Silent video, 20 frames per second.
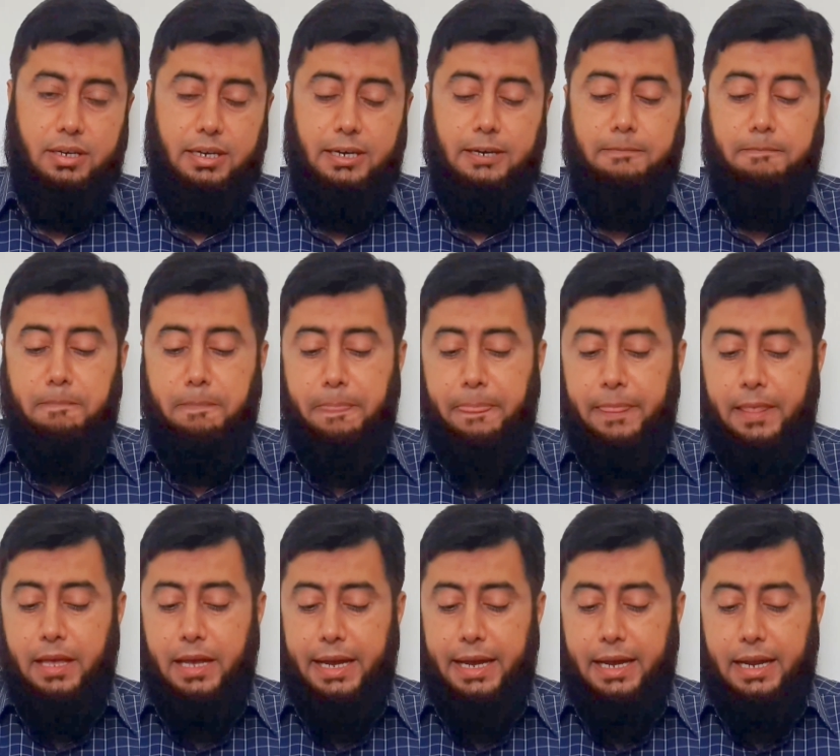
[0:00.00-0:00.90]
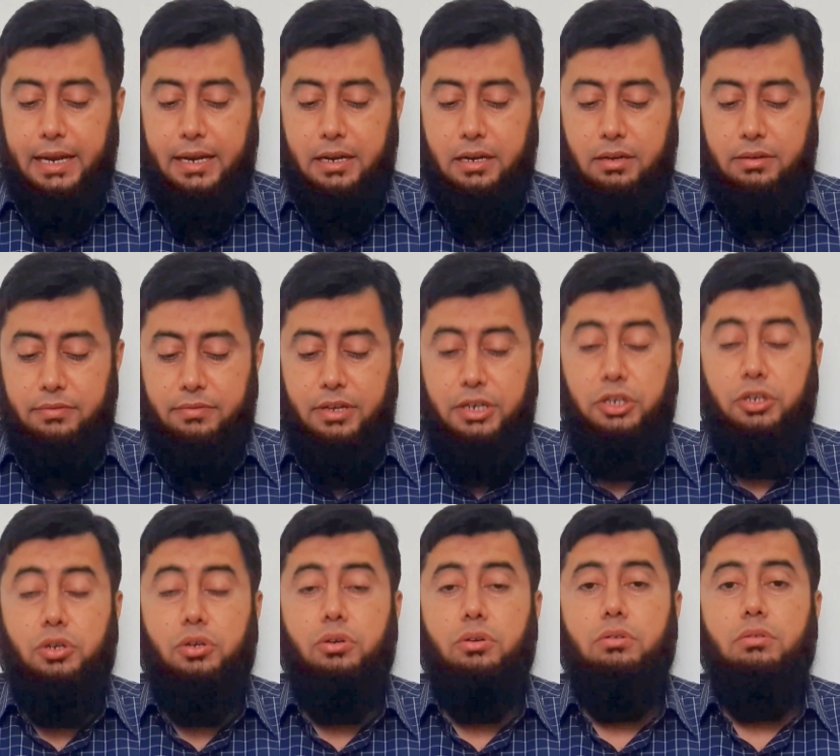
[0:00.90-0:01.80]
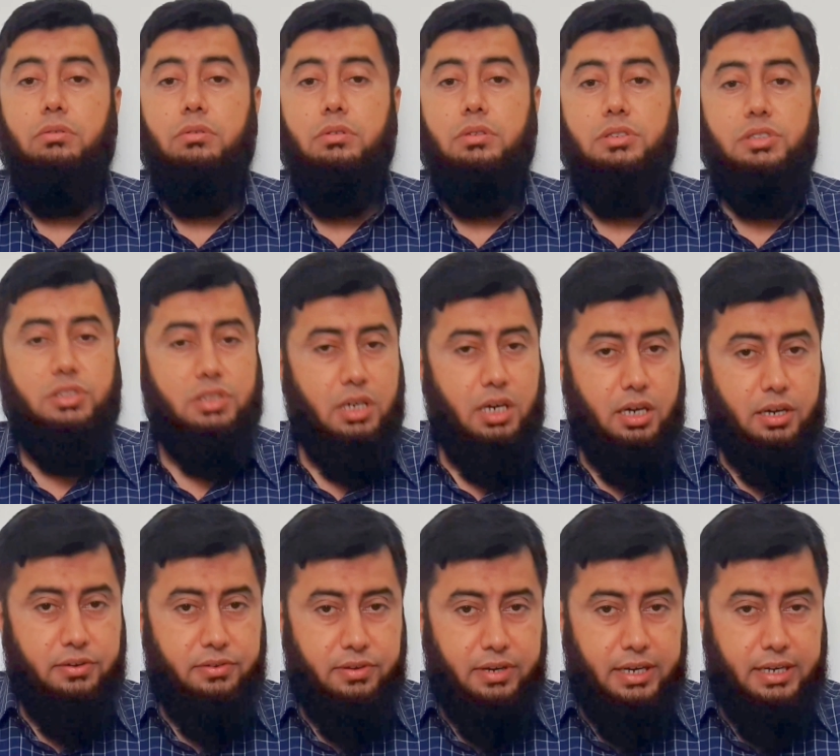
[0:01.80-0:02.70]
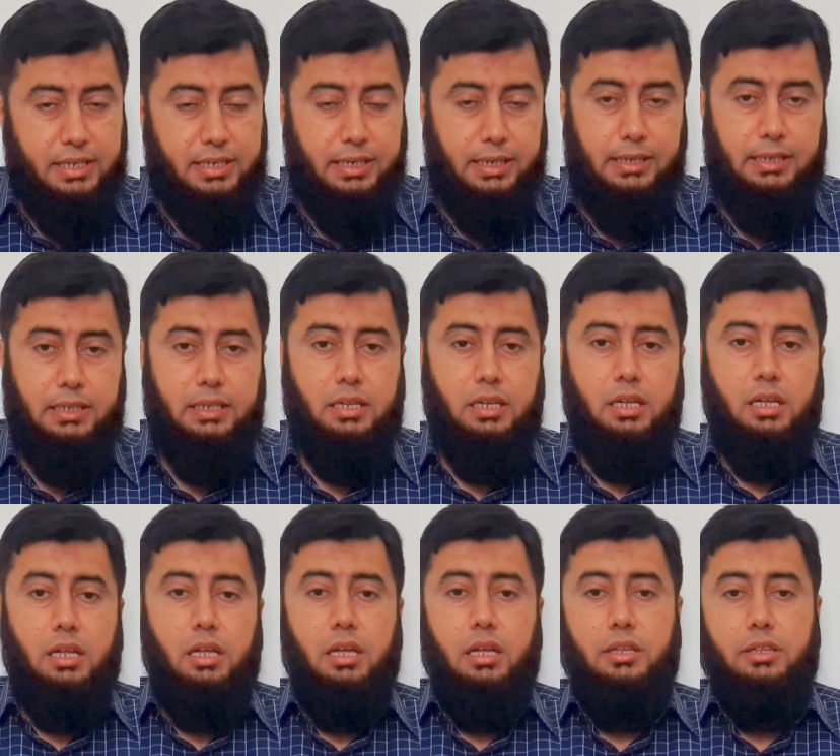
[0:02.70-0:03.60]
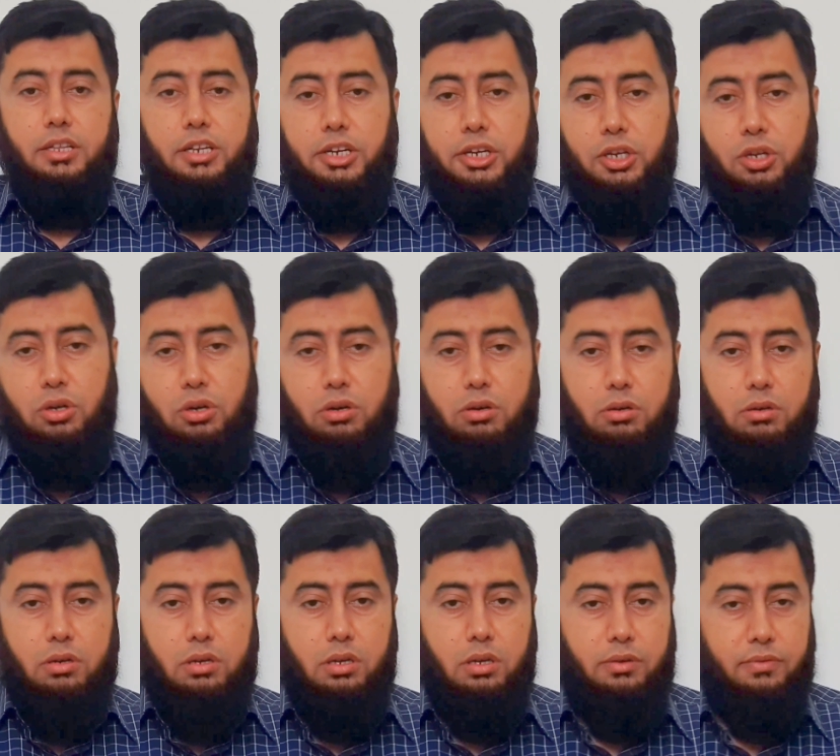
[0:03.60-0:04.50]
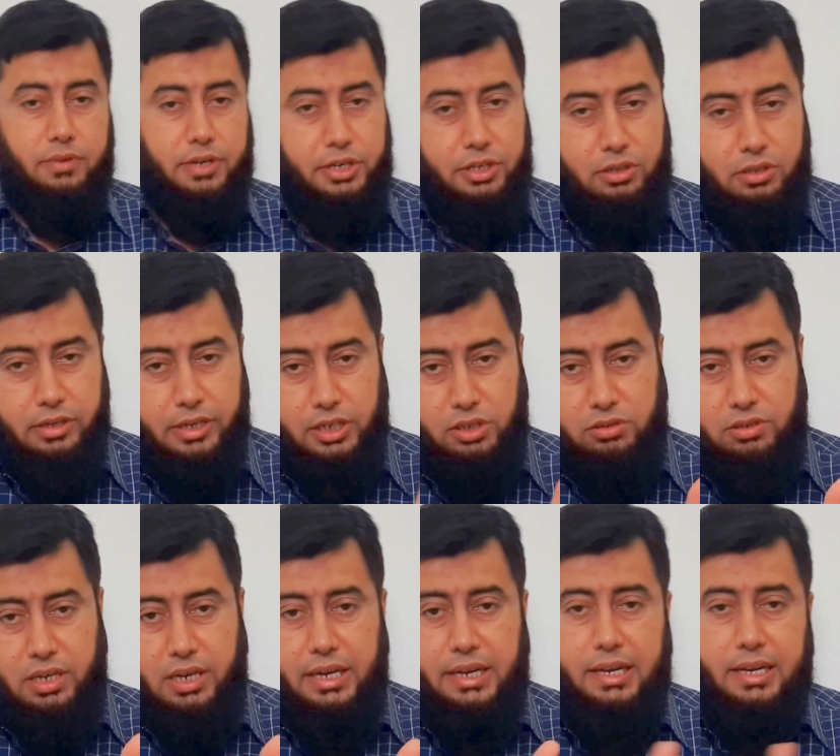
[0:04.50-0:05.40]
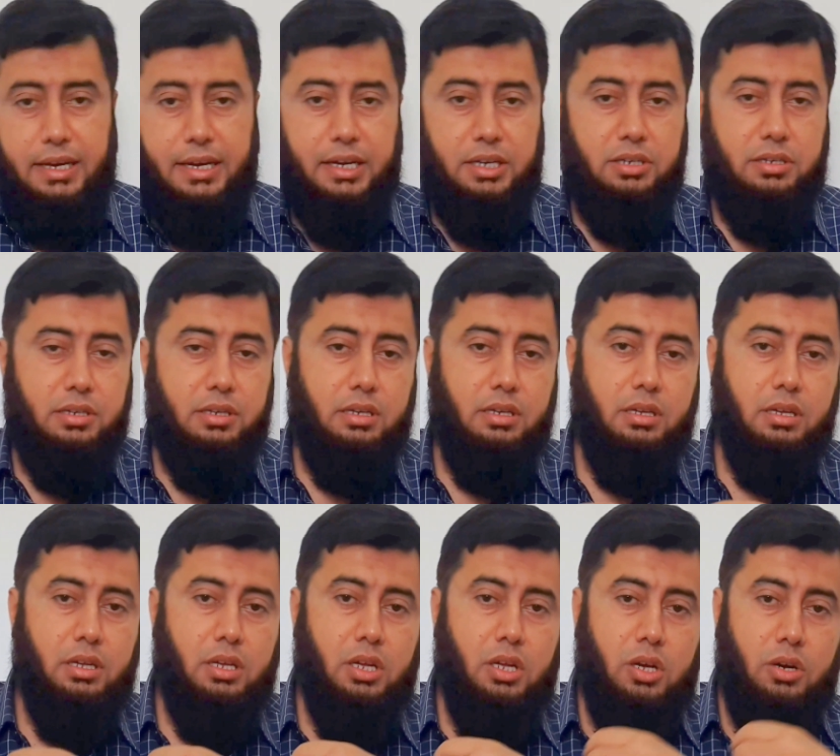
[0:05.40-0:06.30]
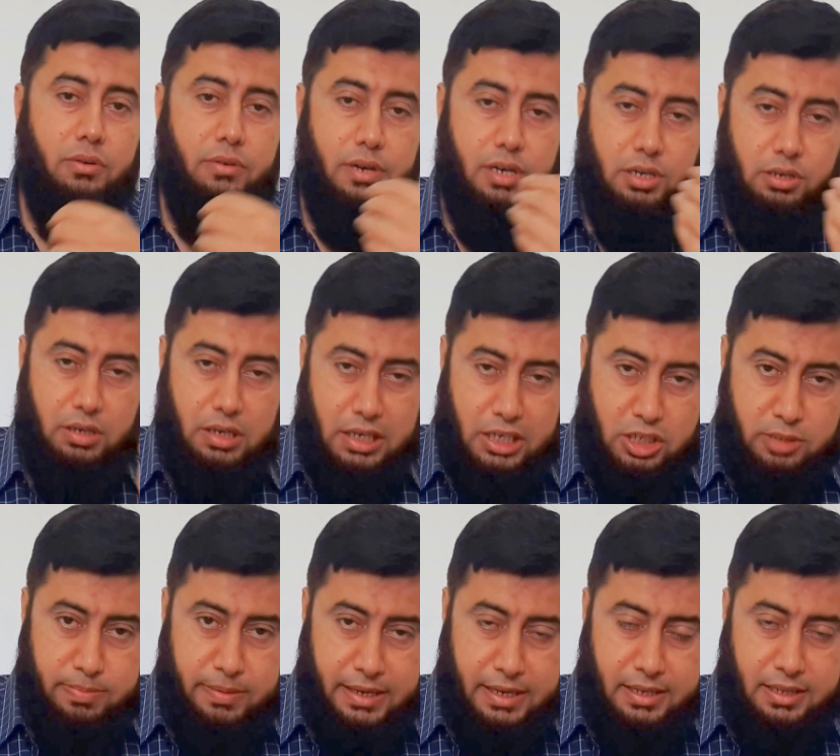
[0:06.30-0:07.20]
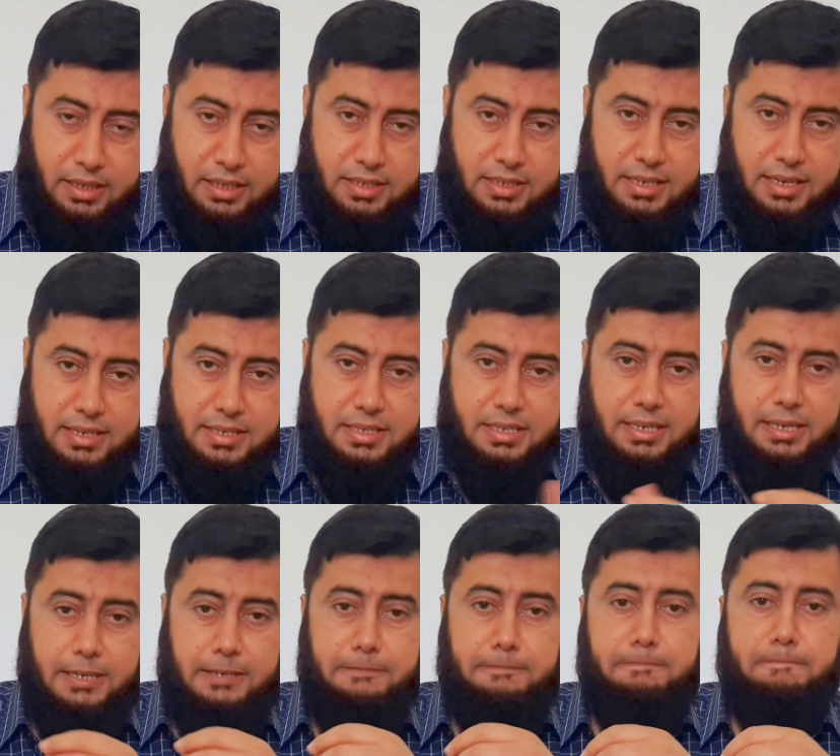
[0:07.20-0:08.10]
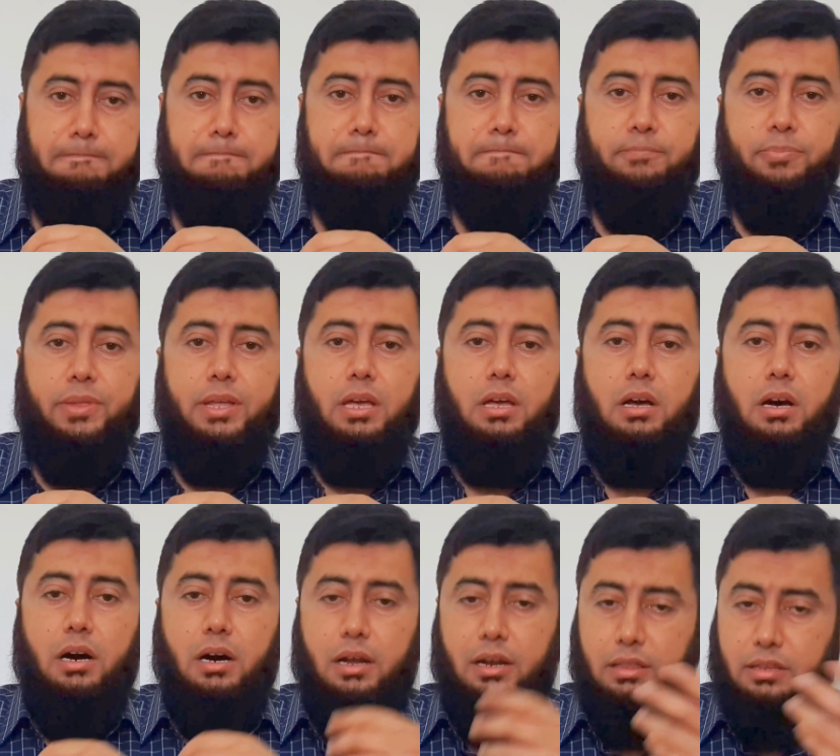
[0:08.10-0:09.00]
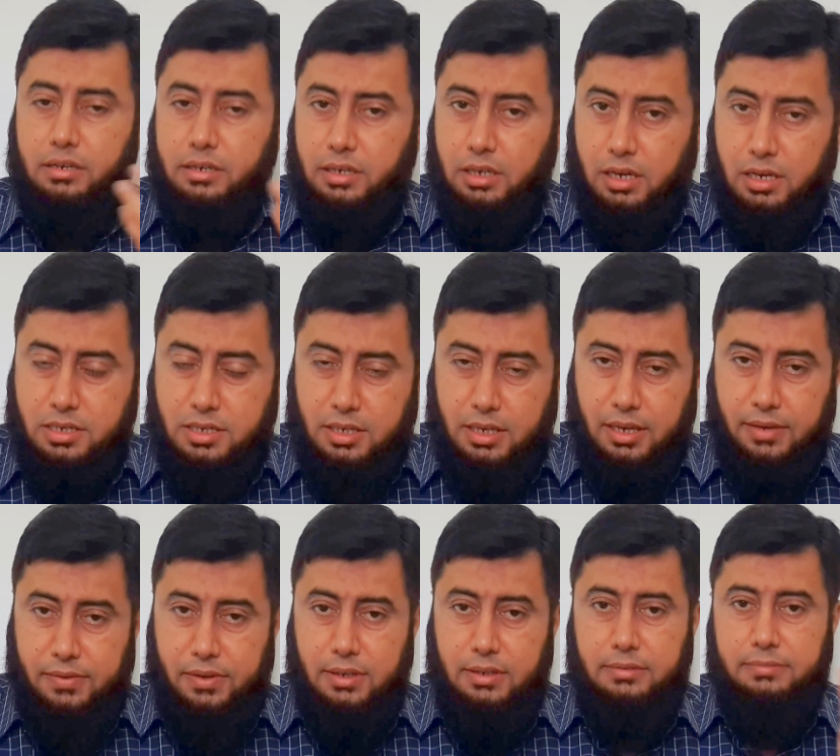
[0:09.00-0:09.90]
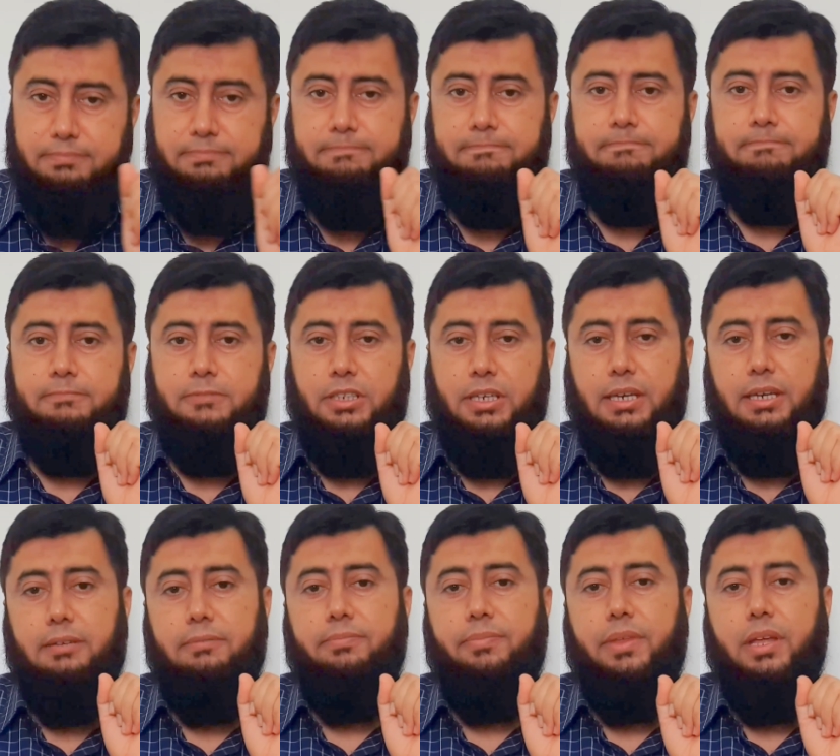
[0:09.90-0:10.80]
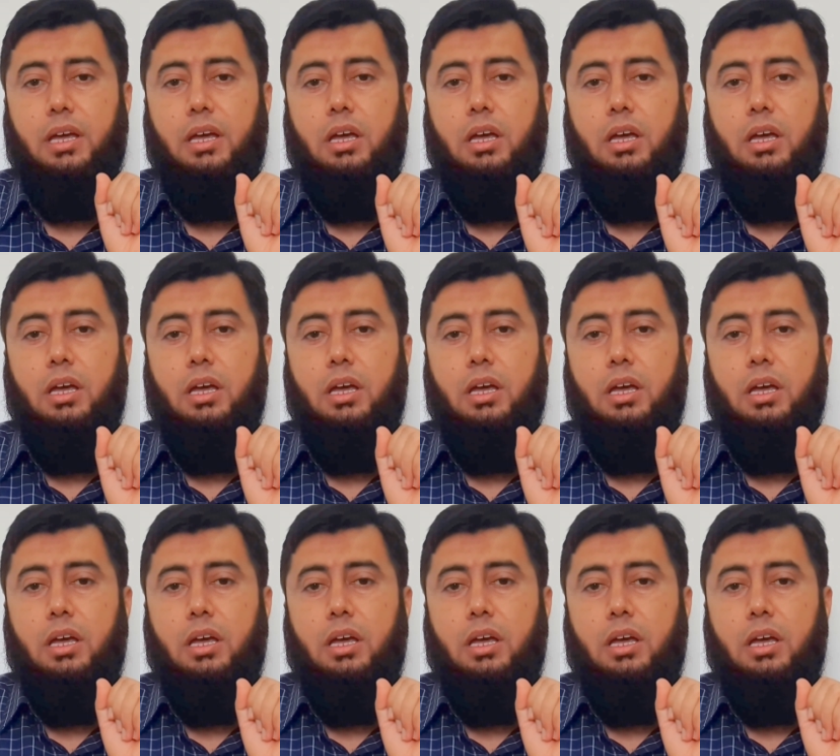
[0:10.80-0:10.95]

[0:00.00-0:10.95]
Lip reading: Okay, and when you start writing, then you know what you're going to highlight, what you'll explain in this essay or in the task given. Okay,